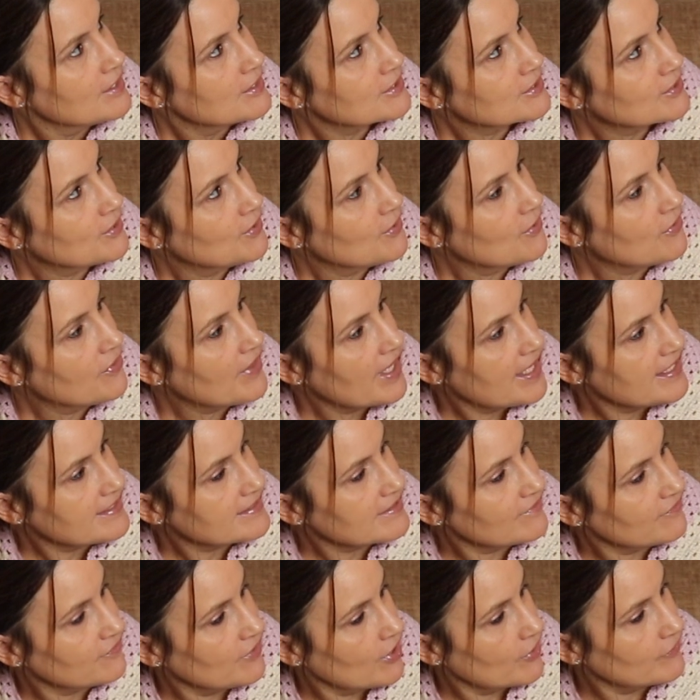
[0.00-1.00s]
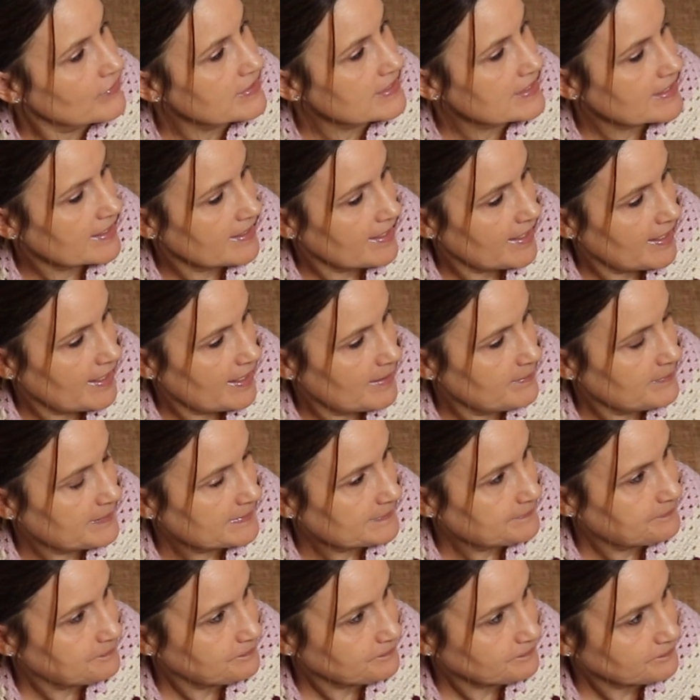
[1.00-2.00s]
So there's the Florence cape,
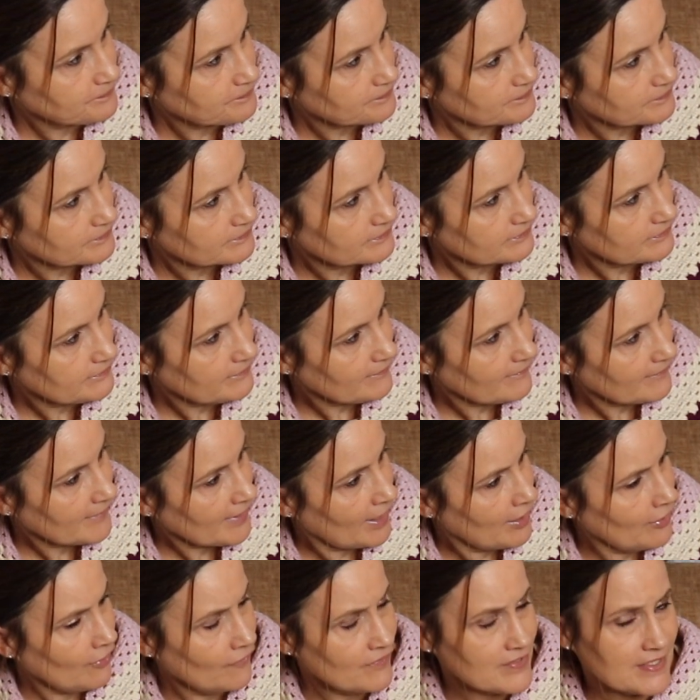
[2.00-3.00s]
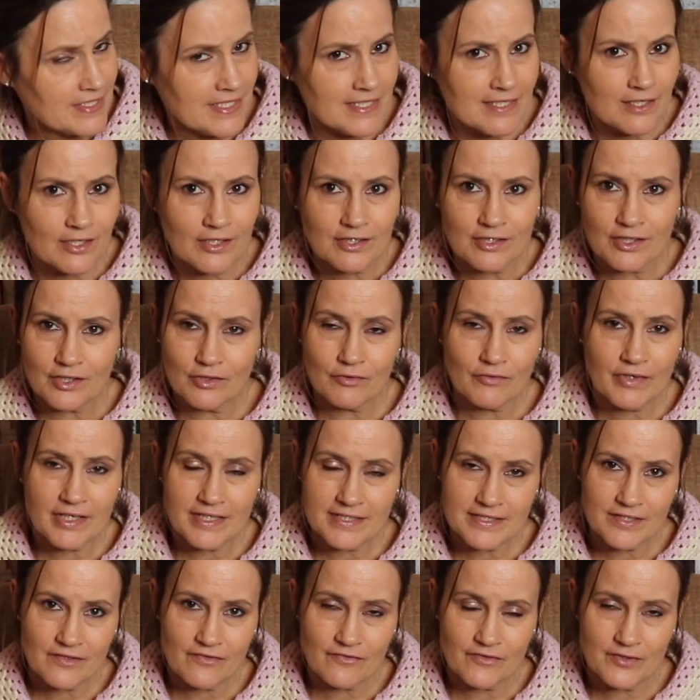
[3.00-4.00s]
and obviously
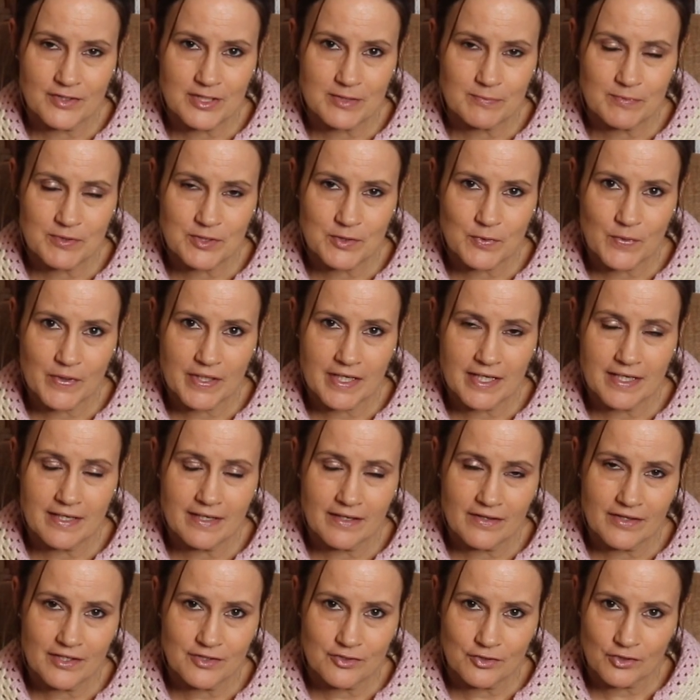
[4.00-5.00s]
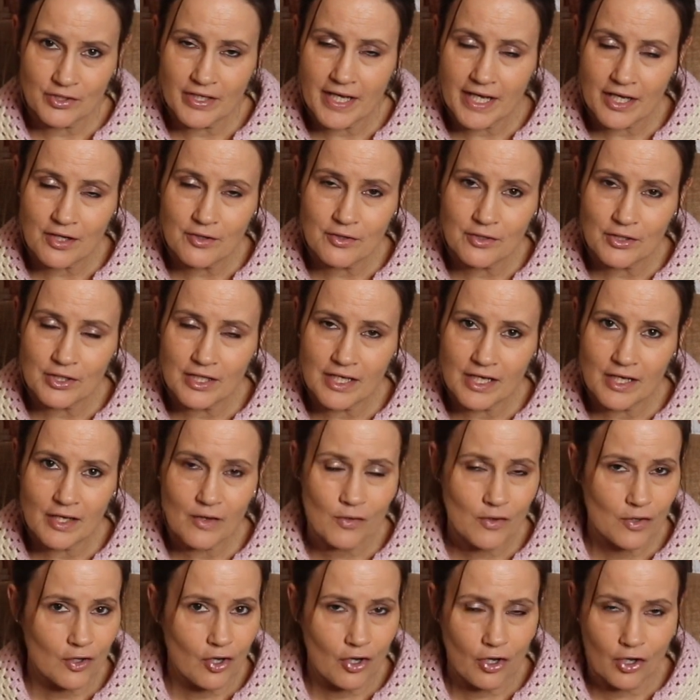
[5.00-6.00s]
great difference between the duck egg colour,
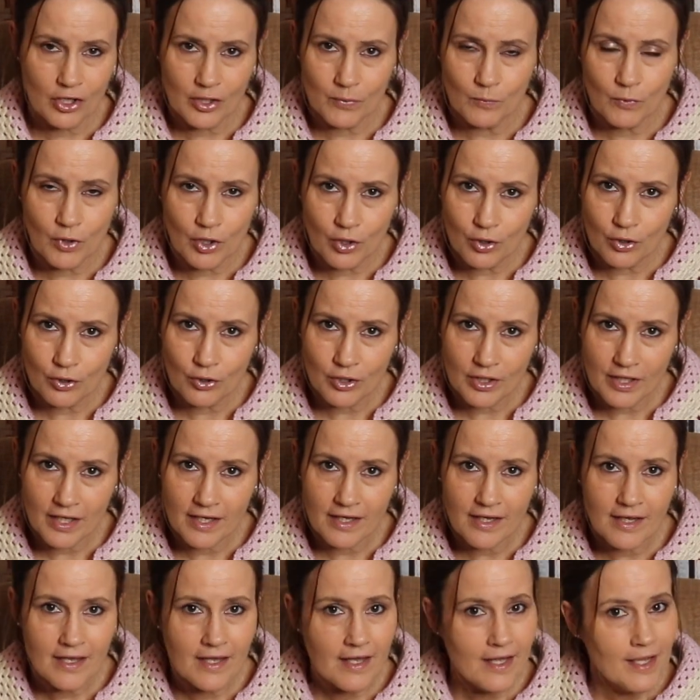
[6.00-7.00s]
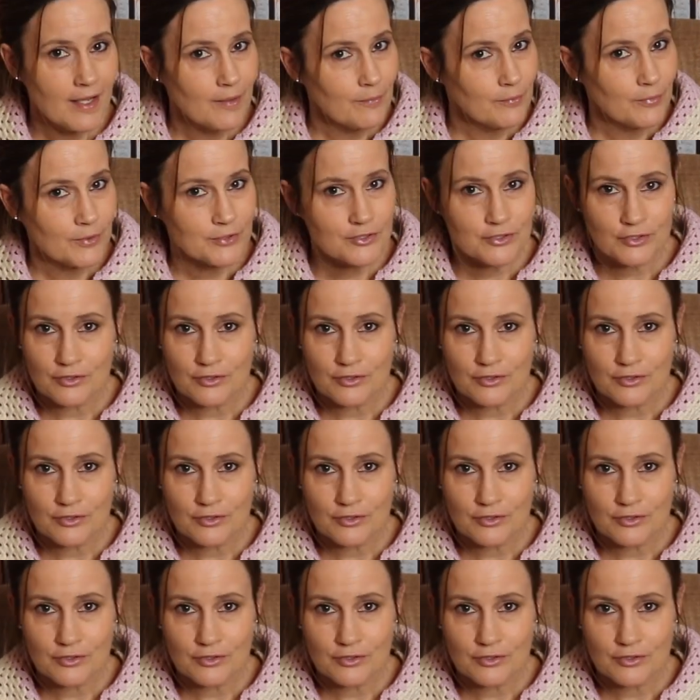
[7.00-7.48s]
all in one colour, but